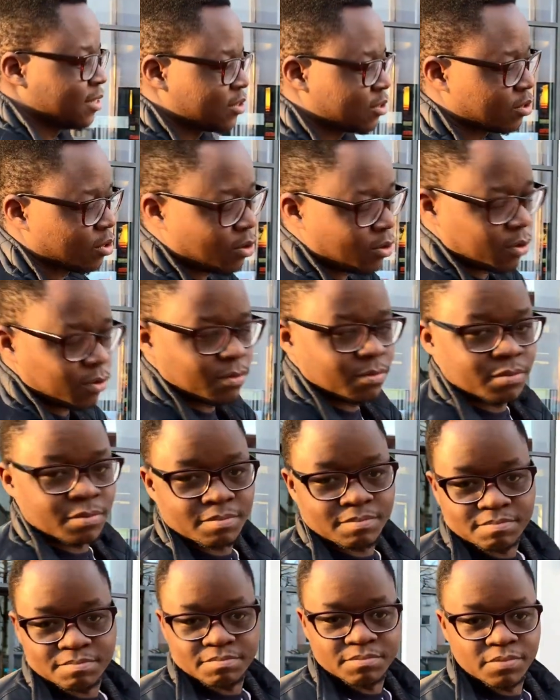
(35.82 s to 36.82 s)
So
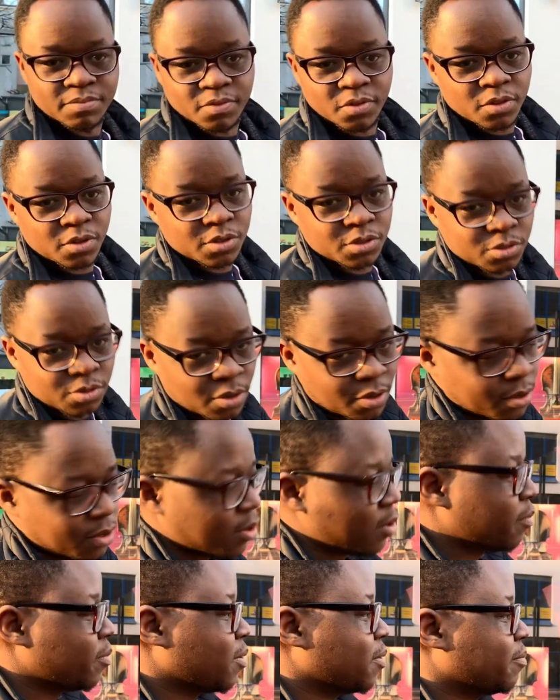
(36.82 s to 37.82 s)
for those who don't
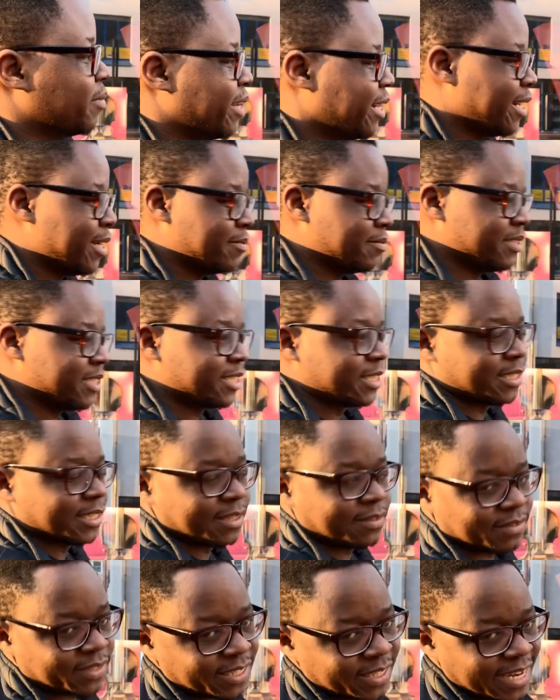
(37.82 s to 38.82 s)
know me, my name is
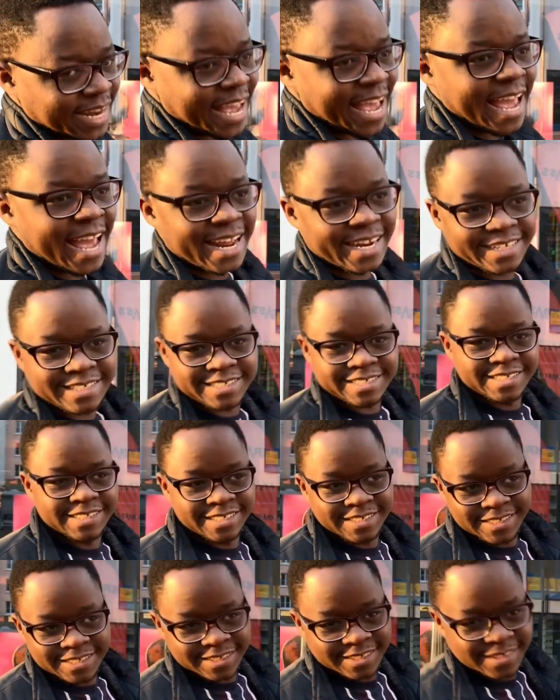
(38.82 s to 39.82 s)
Stephen, and
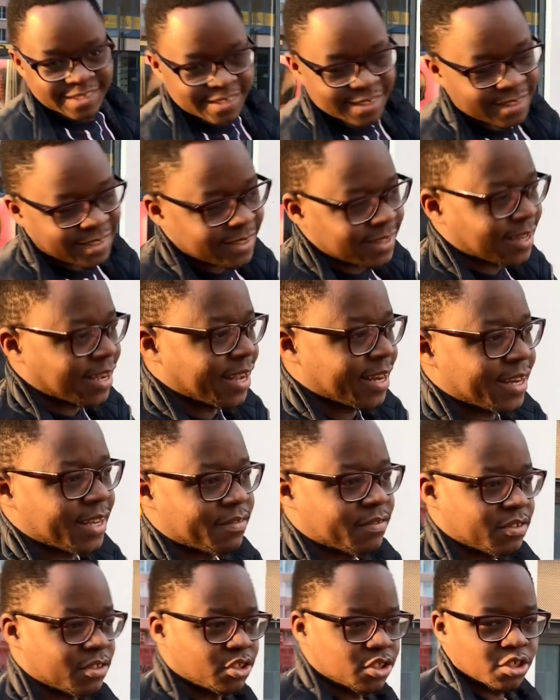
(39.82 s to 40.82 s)
I
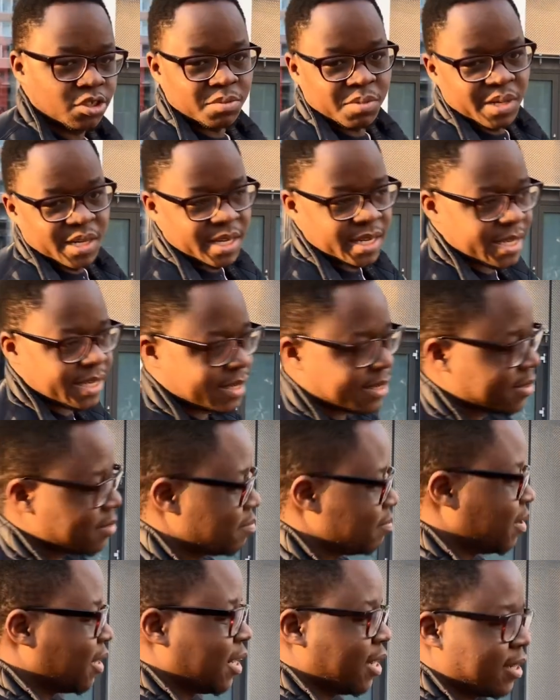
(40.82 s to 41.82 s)
live in Germany,
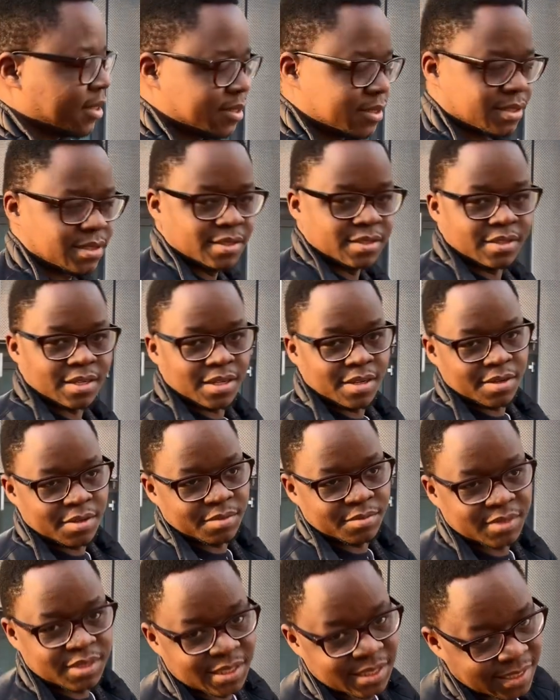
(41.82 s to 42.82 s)
but
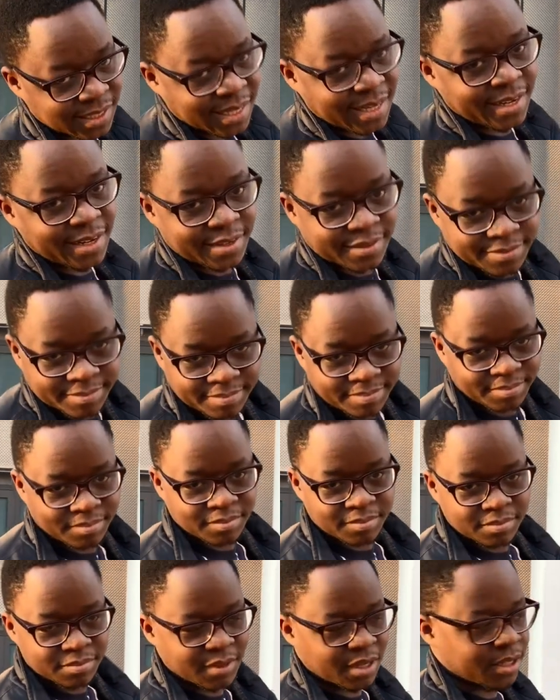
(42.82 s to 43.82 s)
I'm Tanzanian
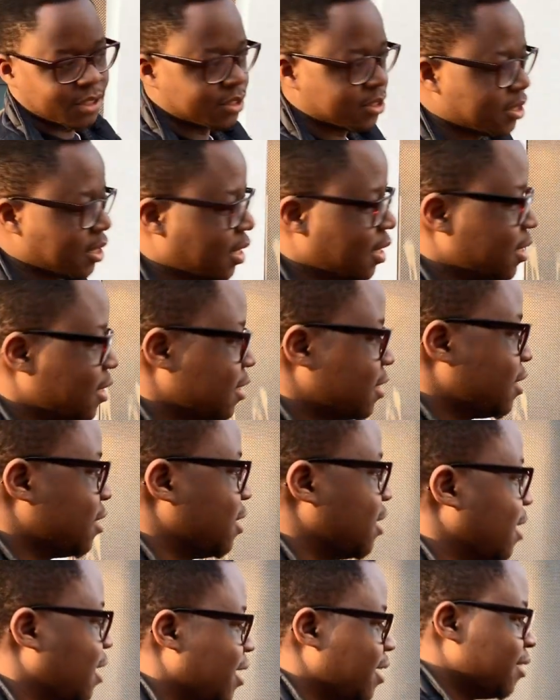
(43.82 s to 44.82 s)
by
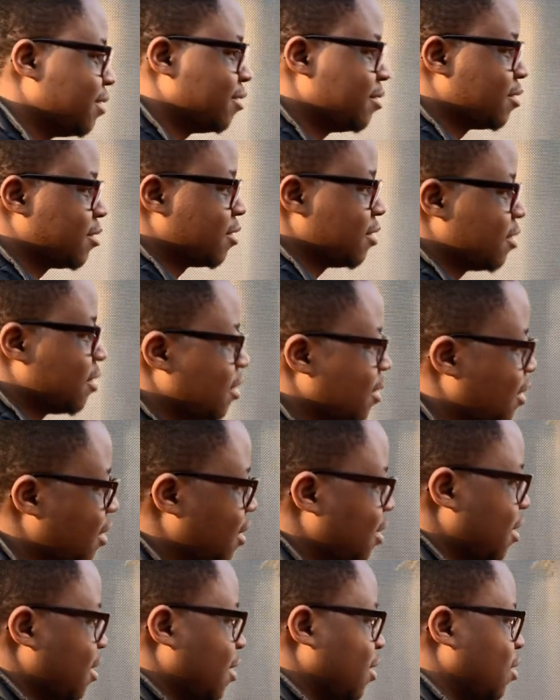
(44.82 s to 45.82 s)
nationality, and
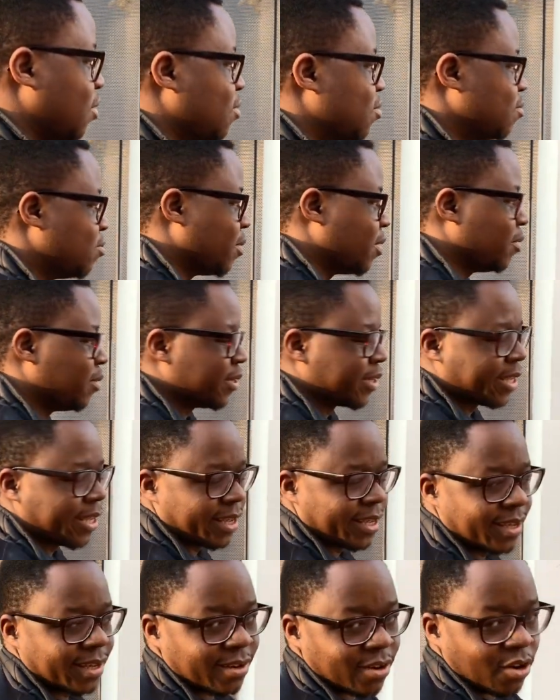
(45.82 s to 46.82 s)
we will
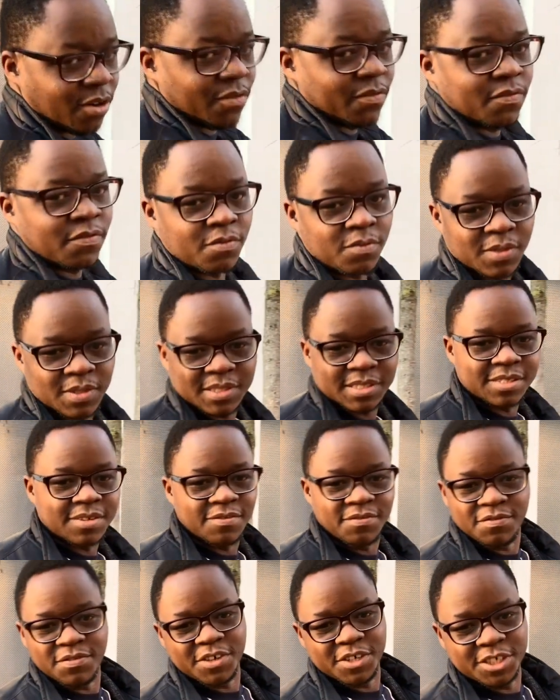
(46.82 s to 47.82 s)
kick it off with
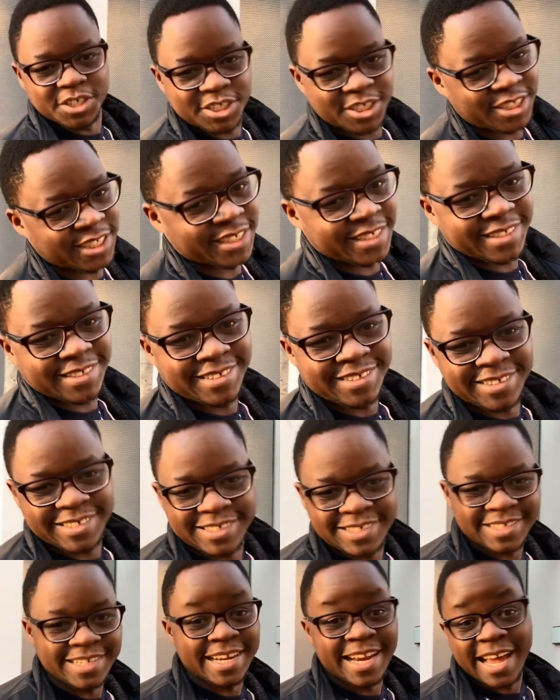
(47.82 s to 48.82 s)
subversion
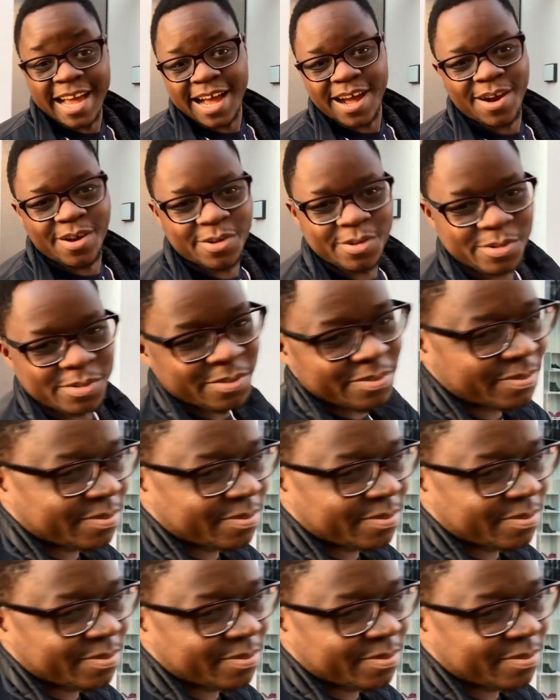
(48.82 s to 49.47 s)
now.